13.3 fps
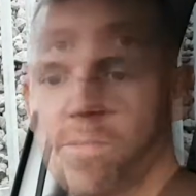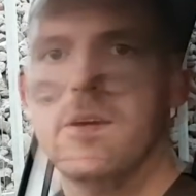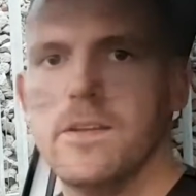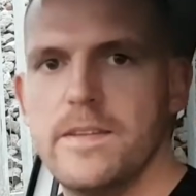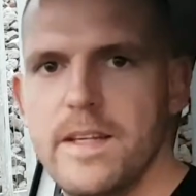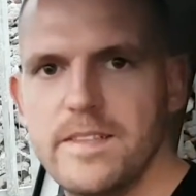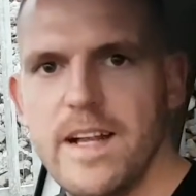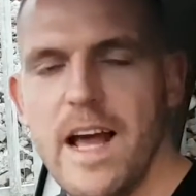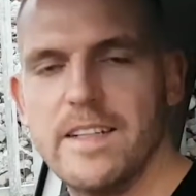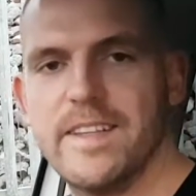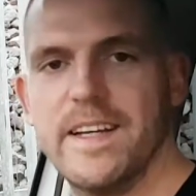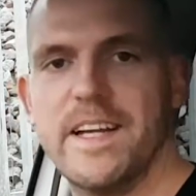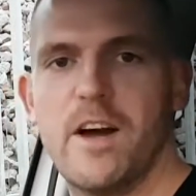This next
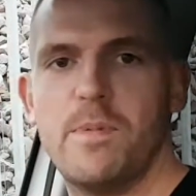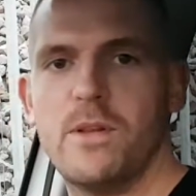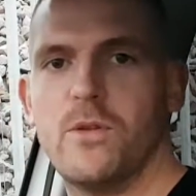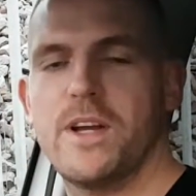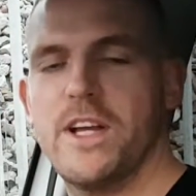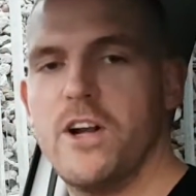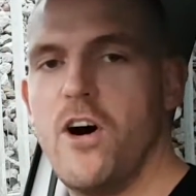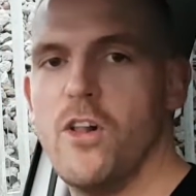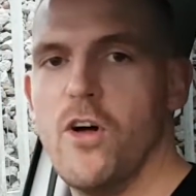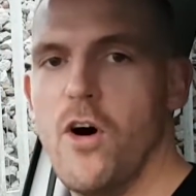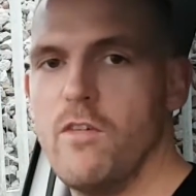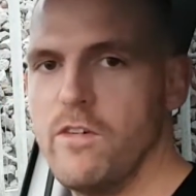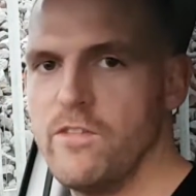thing I've been looking all
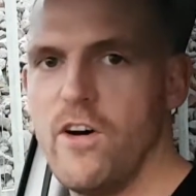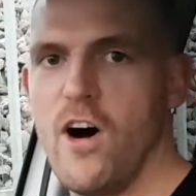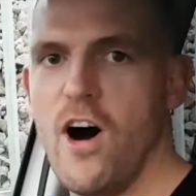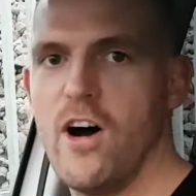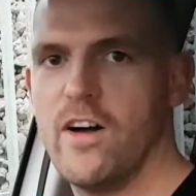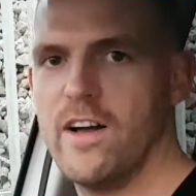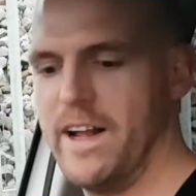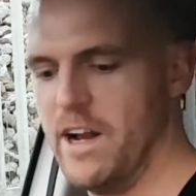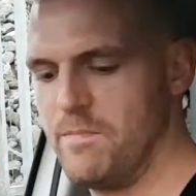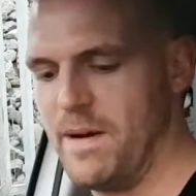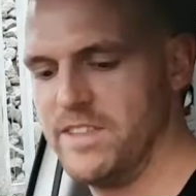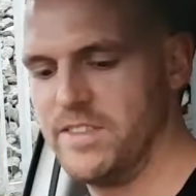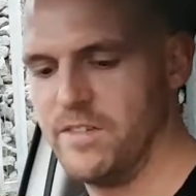over for, and I've
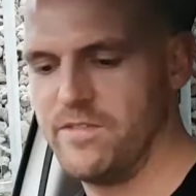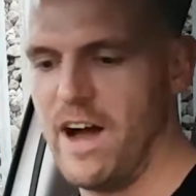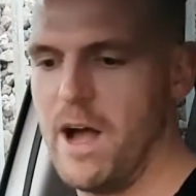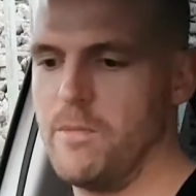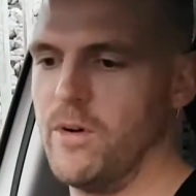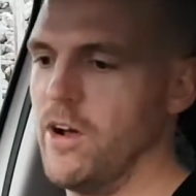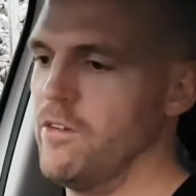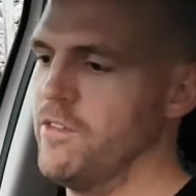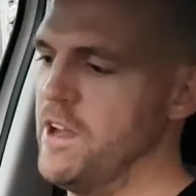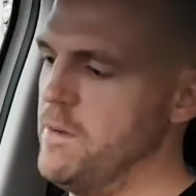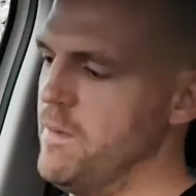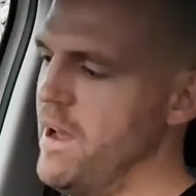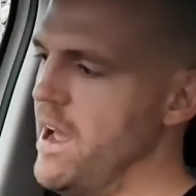managed to find one off
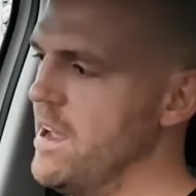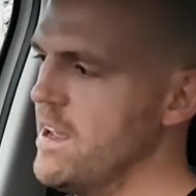eBay,